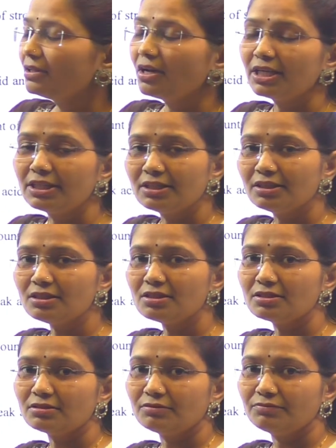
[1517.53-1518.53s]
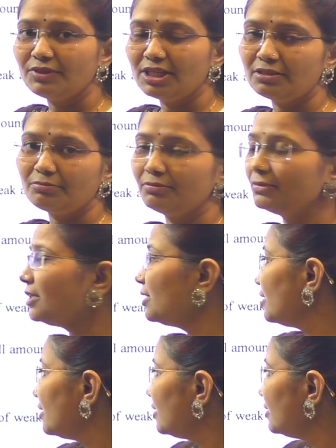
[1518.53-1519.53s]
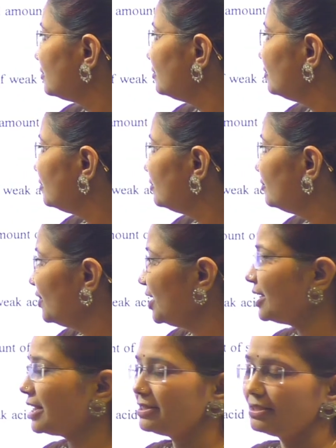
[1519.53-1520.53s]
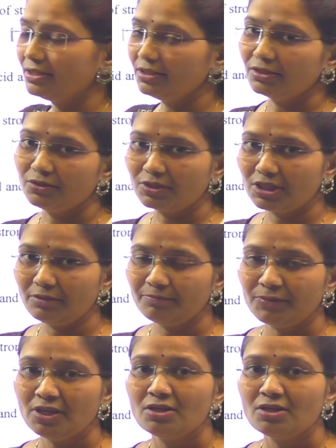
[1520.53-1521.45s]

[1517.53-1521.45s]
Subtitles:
in the weak acid, okay.